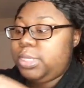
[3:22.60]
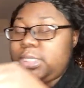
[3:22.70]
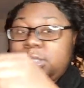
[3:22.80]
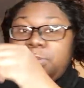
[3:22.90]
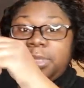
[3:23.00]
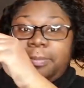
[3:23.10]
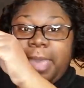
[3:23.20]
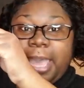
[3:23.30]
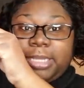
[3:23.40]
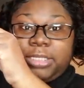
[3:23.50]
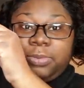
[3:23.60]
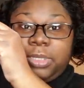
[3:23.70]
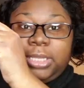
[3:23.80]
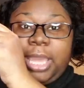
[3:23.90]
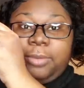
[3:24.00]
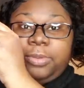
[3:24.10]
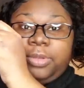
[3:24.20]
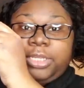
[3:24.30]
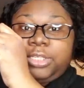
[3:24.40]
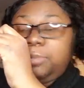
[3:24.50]
this is what the packaging will look like when you
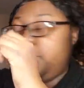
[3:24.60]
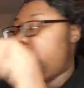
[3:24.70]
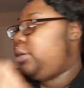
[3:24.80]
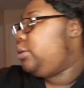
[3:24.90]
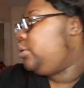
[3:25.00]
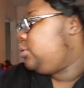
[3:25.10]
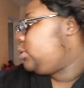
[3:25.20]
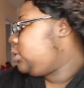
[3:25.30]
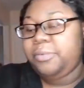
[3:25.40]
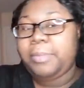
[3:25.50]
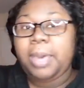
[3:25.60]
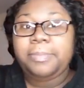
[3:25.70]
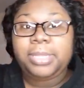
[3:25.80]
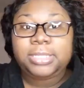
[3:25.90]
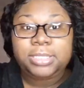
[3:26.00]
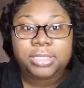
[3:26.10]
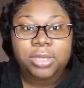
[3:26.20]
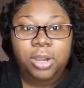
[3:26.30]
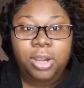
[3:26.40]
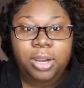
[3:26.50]
get your bundles. My business
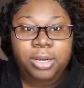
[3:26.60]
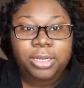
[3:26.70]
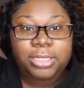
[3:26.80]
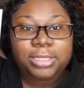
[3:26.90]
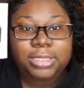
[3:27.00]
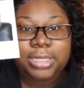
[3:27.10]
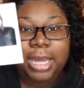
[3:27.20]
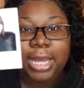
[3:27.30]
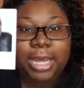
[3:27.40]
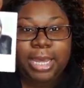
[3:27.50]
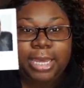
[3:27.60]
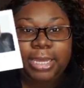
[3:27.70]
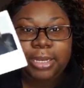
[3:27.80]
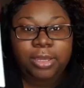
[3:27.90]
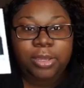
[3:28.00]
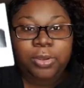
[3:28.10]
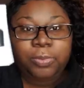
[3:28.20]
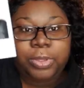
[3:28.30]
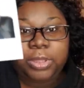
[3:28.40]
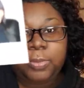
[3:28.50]
card inside
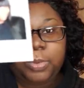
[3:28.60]
with the